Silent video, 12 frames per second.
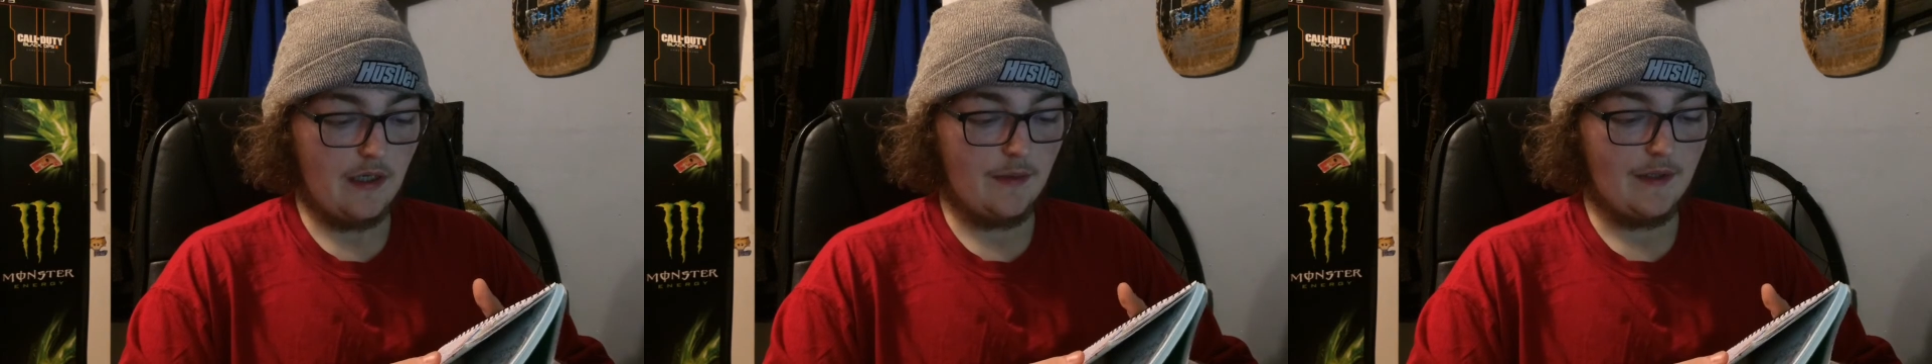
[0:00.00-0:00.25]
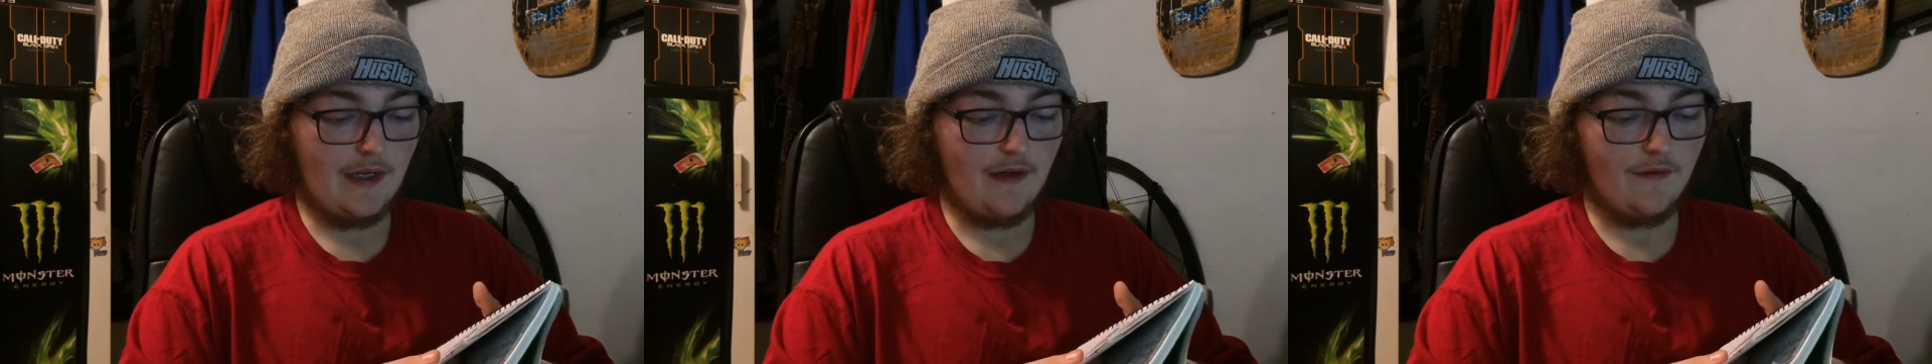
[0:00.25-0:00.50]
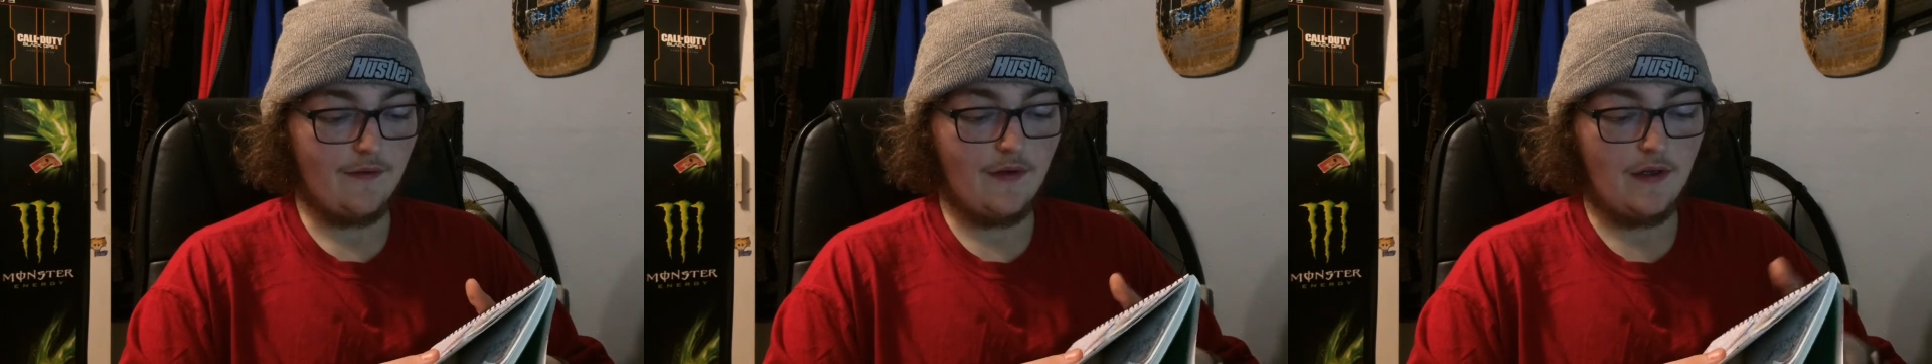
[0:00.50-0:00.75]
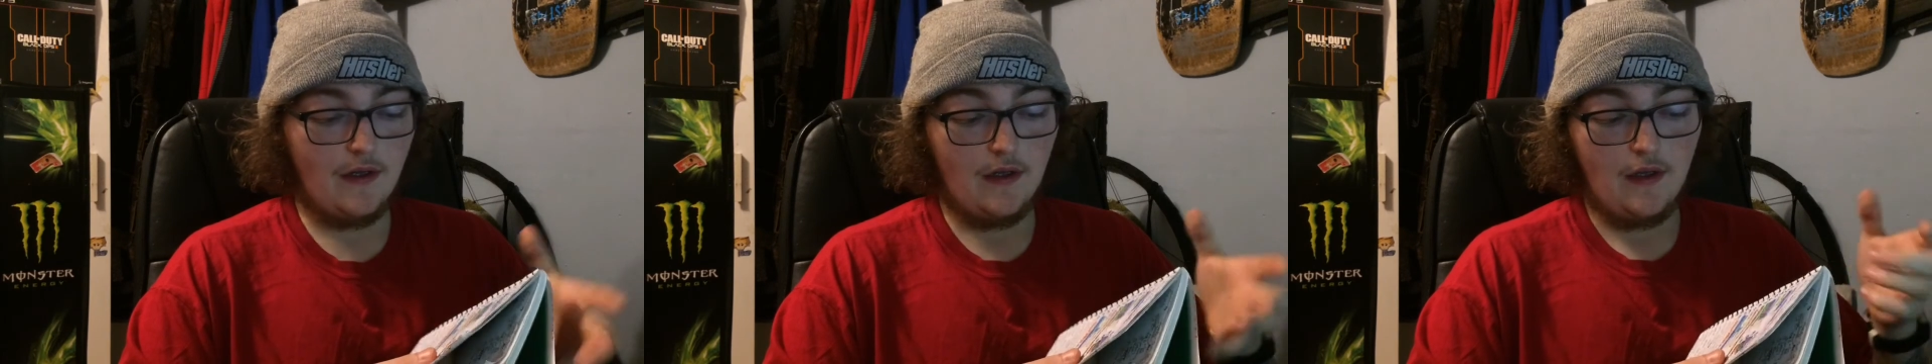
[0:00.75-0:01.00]
I would have
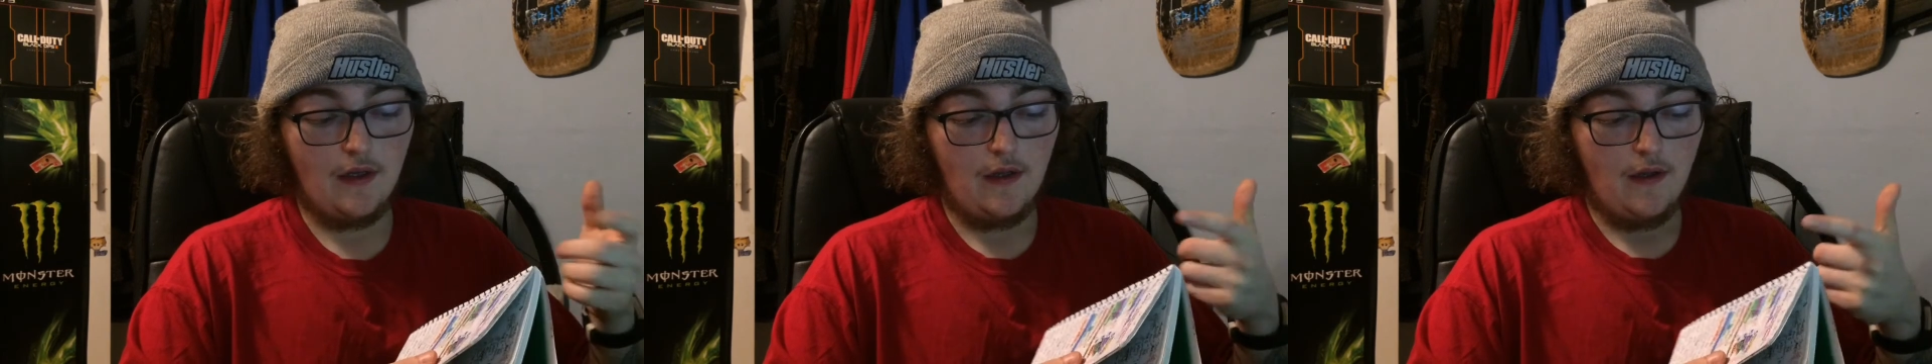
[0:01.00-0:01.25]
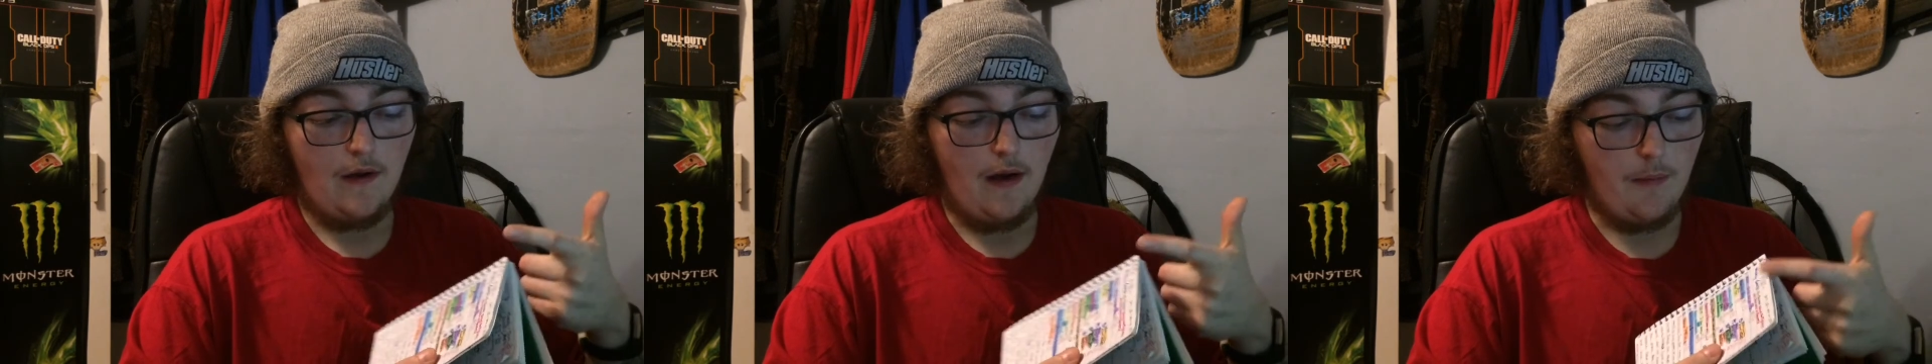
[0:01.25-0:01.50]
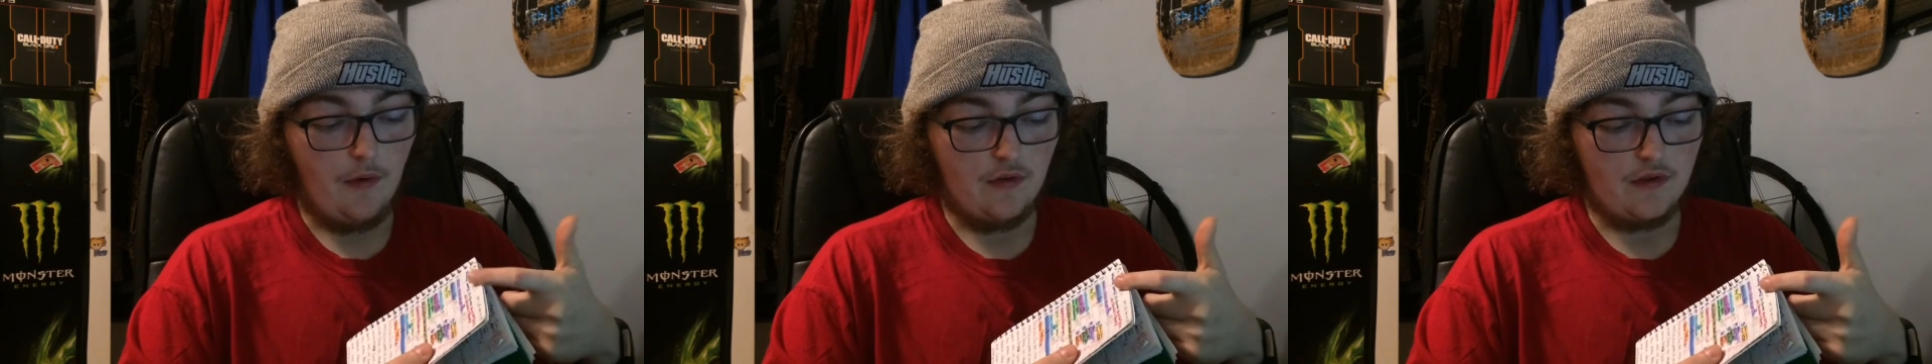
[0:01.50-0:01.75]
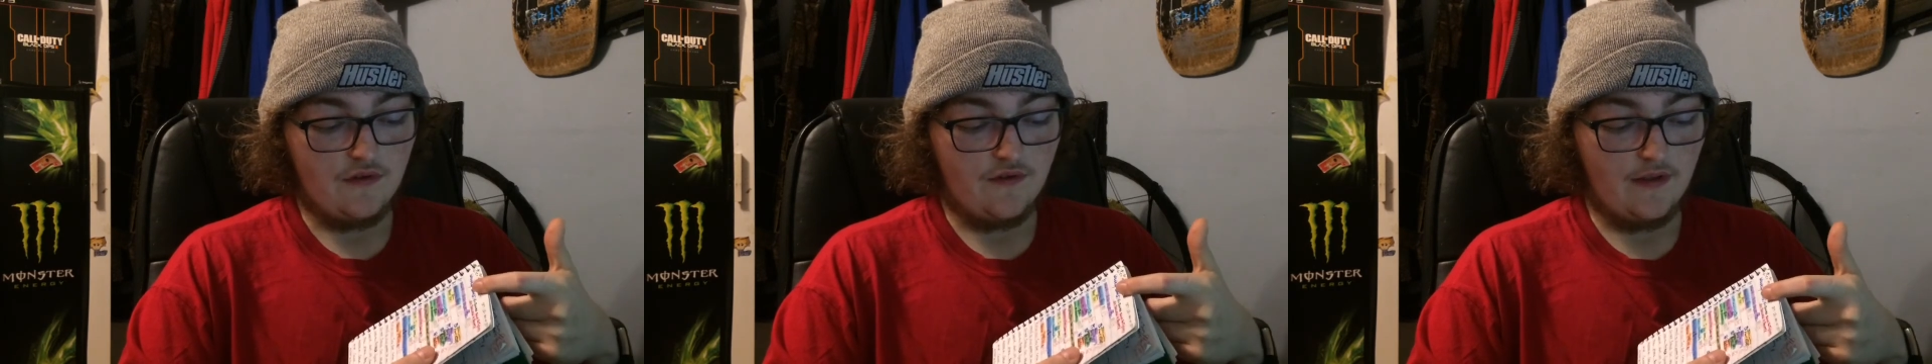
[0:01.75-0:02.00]
a
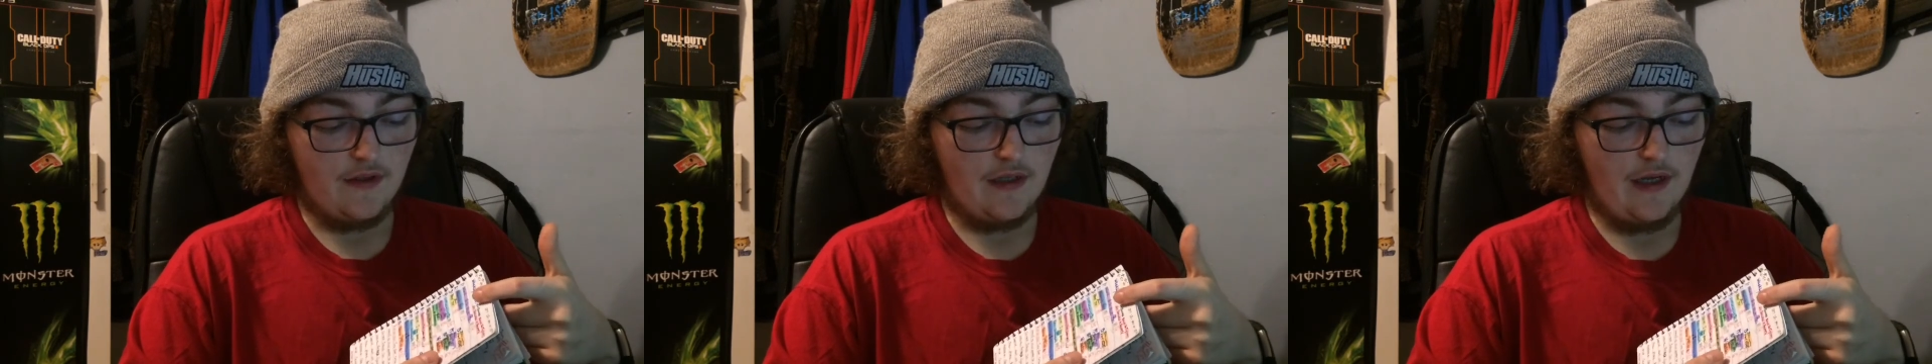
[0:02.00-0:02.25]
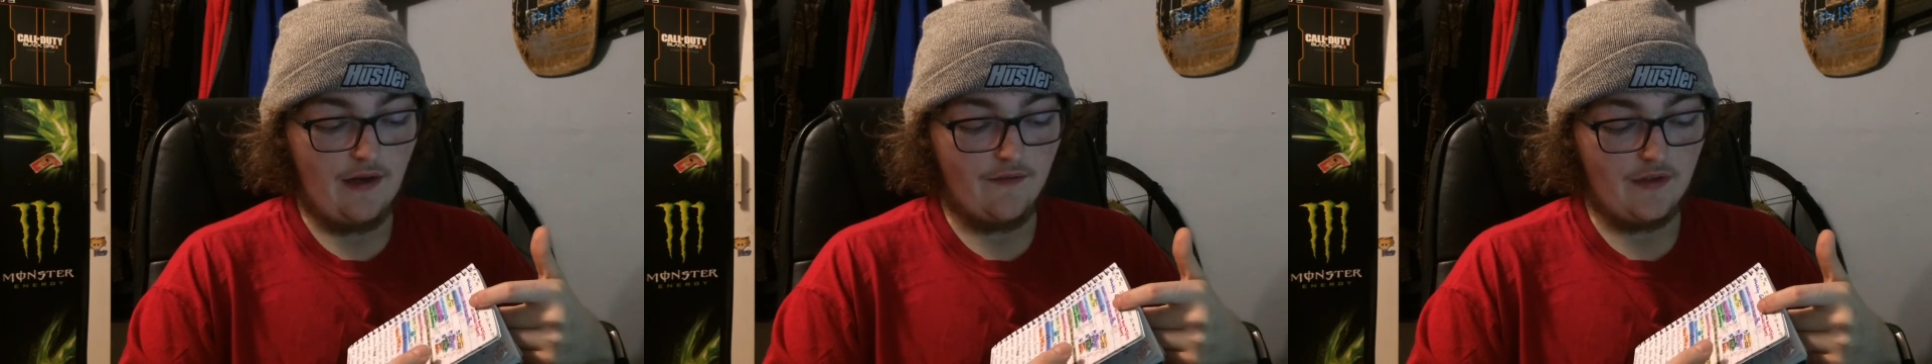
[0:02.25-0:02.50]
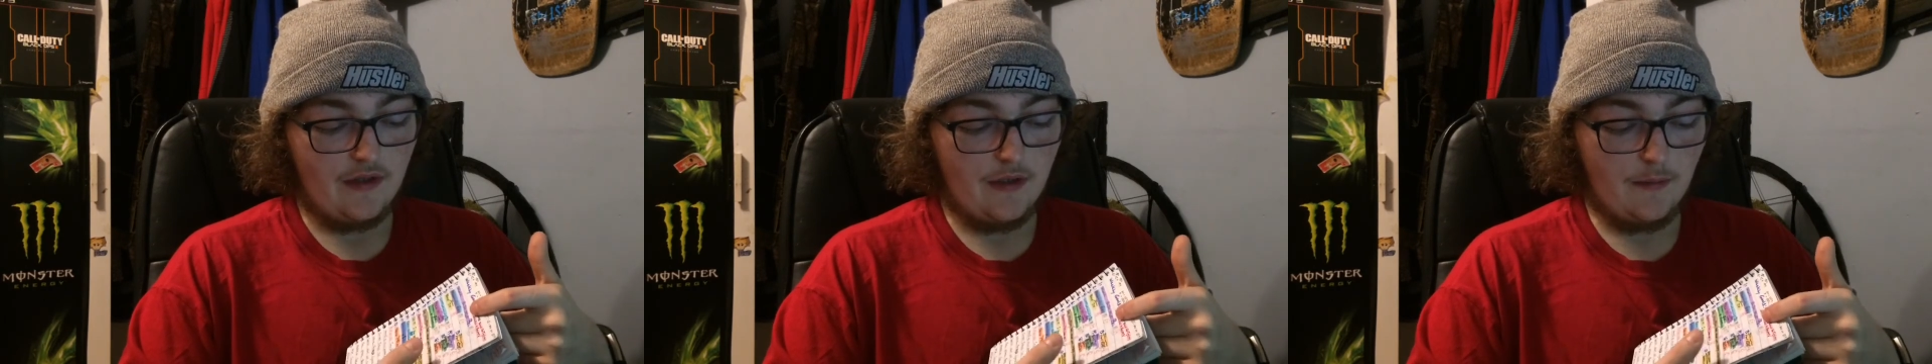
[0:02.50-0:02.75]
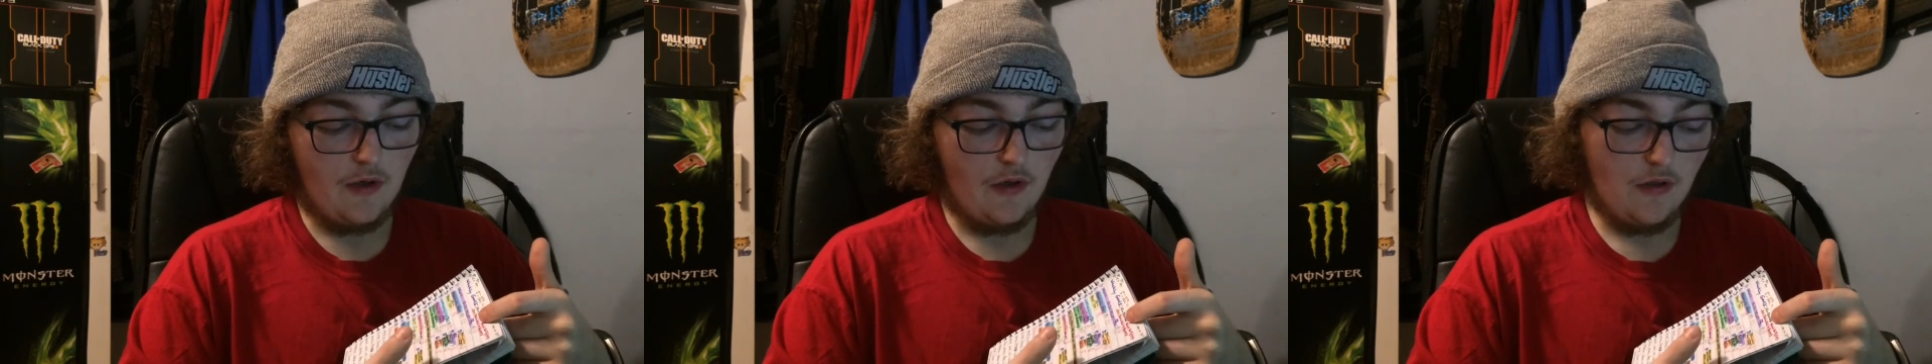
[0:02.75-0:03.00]
bonus for having
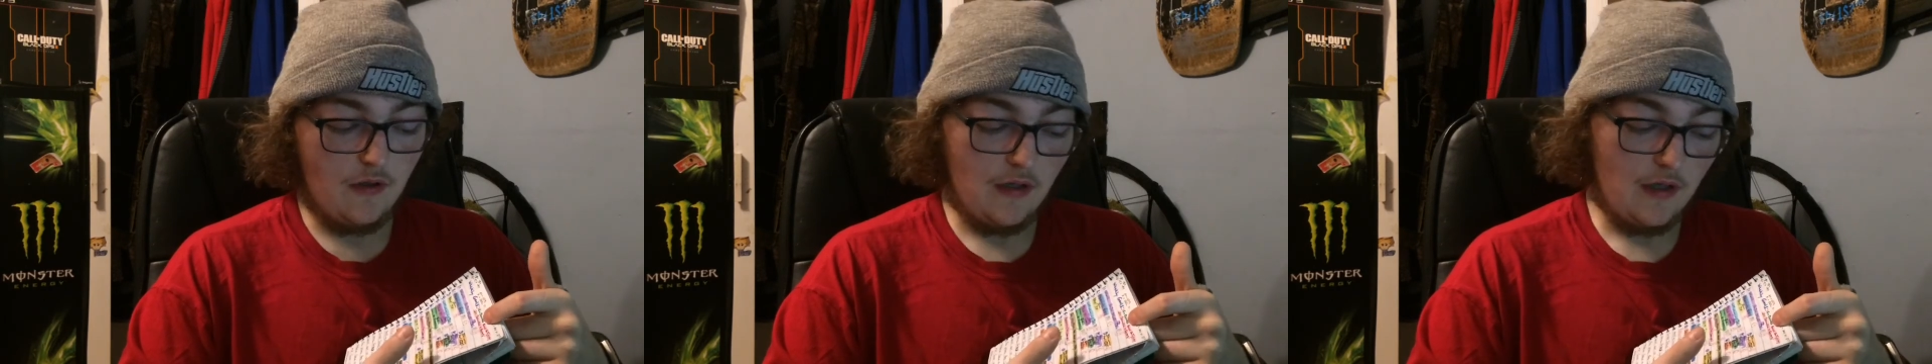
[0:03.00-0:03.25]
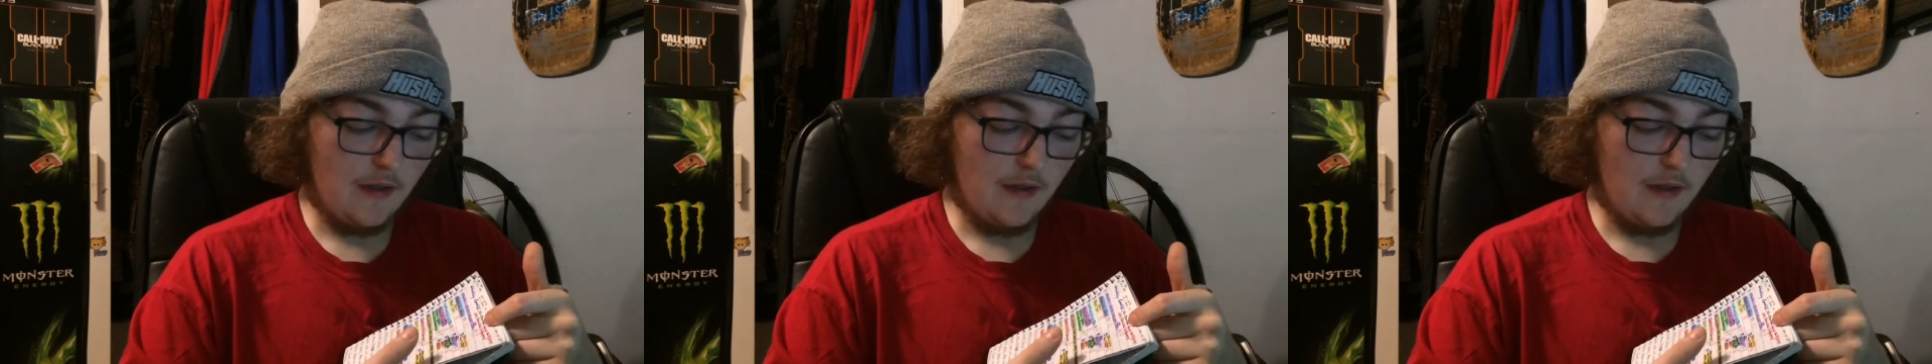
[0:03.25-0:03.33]
them all,